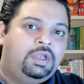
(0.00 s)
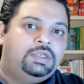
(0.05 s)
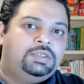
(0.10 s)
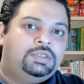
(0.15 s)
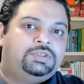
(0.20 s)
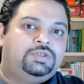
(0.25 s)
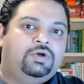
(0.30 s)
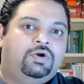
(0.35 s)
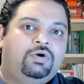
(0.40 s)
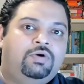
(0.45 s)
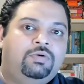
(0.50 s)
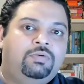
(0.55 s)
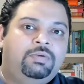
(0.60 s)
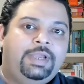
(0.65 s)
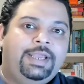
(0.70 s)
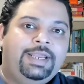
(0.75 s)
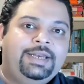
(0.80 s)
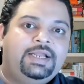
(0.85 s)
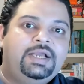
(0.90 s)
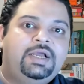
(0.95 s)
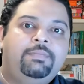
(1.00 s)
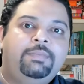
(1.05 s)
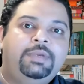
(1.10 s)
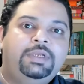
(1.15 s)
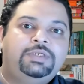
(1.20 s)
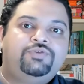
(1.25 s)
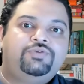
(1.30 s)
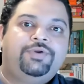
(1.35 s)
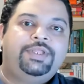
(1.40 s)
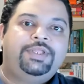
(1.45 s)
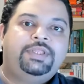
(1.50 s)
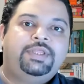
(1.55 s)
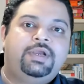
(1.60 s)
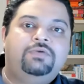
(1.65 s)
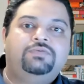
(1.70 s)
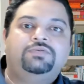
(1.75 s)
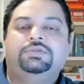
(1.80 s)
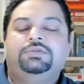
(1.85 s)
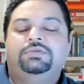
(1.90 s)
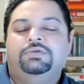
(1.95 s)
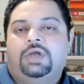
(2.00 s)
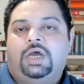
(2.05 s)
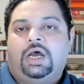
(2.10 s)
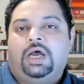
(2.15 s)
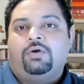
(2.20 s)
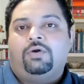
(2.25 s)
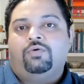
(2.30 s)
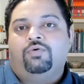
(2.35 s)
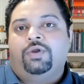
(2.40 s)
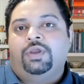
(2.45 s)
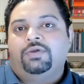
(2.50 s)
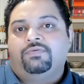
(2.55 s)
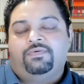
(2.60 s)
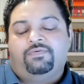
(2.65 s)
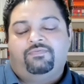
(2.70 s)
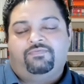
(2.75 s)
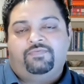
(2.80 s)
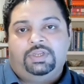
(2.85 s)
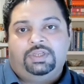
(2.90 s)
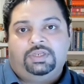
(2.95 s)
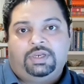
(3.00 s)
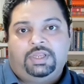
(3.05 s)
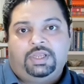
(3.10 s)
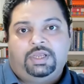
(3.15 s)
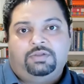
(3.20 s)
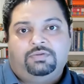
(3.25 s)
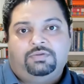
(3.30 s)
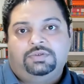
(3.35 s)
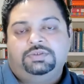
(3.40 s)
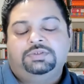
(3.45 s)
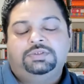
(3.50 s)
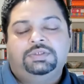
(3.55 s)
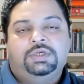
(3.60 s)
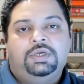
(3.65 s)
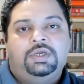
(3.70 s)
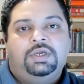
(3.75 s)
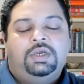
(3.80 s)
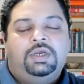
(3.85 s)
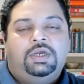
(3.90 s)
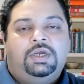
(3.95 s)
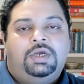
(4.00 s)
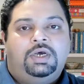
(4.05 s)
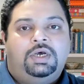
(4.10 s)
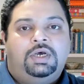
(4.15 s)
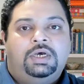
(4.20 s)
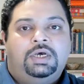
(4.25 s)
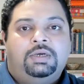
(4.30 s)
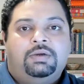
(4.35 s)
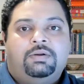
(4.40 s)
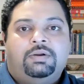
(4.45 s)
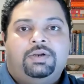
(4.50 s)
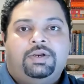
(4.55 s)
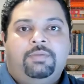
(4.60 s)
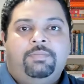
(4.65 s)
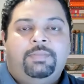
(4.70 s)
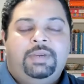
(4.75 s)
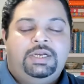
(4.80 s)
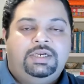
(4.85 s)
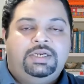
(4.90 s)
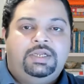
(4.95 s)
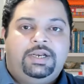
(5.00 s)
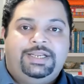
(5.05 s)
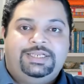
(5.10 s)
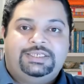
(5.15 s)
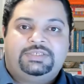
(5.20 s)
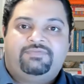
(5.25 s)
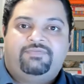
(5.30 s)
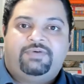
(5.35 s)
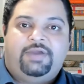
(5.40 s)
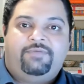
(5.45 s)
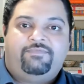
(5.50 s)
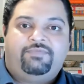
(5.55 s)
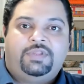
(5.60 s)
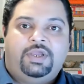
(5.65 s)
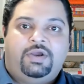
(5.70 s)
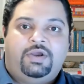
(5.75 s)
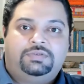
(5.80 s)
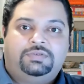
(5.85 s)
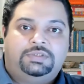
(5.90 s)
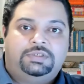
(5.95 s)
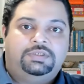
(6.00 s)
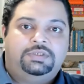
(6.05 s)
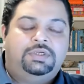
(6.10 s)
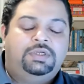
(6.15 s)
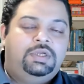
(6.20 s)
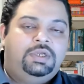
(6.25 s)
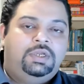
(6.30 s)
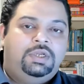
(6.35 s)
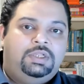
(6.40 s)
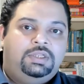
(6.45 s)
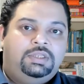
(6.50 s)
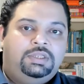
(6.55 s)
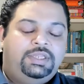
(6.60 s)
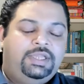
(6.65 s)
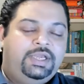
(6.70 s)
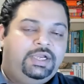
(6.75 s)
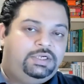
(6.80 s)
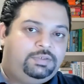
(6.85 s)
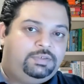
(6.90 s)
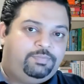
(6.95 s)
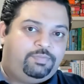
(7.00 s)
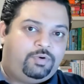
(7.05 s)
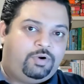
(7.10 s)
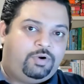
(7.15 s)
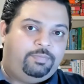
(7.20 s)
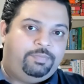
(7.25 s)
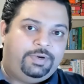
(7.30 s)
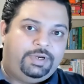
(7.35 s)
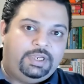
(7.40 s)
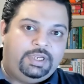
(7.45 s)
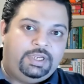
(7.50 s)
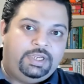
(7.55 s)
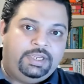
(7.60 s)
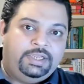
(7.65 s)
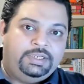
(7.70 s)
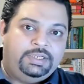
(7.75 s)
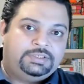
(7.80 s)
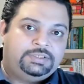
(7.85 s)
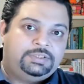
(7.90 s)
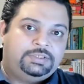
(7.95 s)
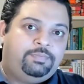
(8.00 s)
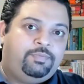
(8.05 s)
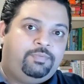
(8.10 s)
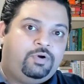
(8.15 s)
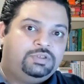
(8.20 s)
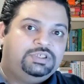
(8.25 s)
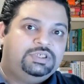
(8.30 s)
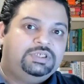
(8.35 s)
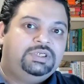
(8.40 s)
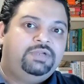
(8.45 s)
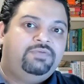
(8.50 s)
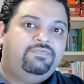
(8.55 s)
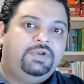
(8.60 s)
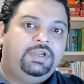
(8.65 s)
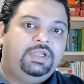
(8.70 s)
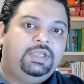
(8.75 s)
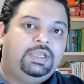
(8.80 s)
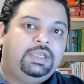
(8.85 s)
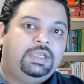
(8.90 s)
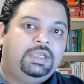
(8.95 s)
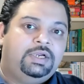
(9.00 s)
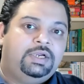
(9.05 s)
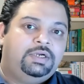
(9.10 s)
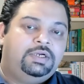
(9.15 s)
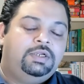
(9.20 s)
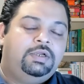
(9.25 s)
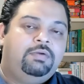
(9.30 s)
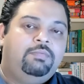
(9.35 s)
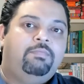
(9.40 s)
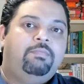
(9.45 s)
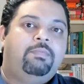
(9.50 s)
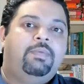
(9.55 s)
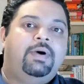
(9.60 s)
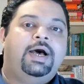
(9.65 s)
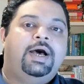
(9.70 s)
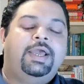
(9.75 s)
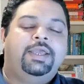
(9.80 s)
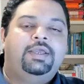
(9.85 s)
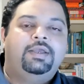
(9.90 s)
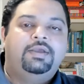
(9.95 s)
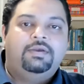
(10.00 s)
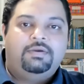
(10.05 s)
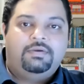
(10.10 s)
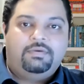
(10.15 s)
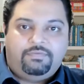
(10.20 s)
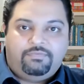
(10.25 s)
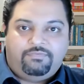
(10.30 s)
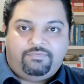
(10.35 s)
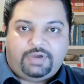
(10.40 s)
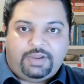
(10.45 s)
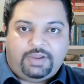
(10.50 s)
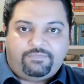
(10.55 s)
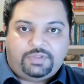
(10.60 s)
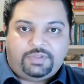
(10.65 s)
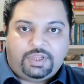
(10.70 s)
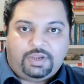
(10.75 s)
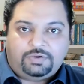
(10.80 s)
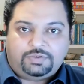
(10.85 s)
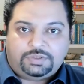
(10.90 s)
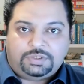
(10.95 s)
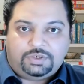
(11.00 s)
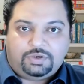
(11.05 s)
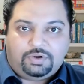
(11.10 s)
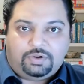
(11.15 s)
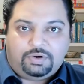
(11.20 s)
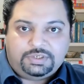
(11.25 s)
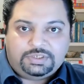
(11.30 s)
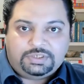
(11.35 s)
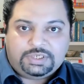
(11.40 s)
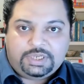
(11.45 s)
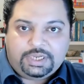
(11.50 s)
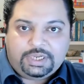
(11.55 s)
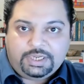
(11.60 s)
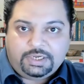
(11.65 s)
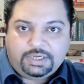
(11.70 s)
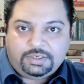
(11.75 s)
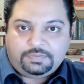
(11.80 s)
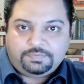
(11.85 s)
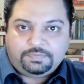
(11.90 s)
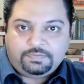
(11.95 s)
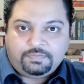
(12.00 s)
So incoming 20,000, outgoing 15,000, remainder is 5,000. That property is positively geared by $5,000 a year.